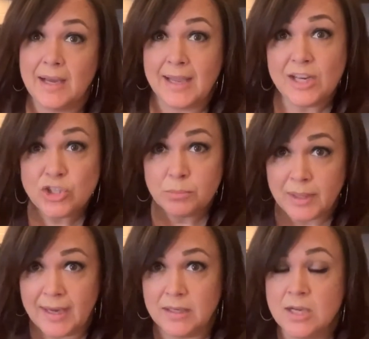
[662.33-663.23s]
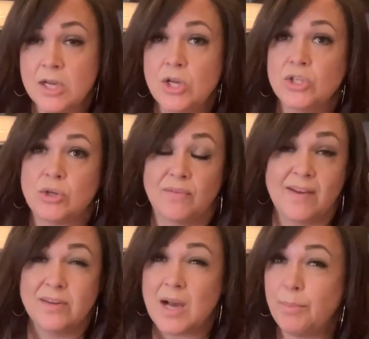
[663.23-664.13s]
Cajun blend. So if you
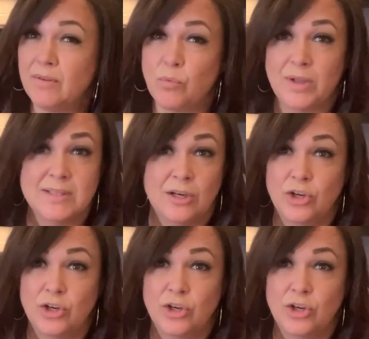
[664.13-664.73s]
have a couple of ones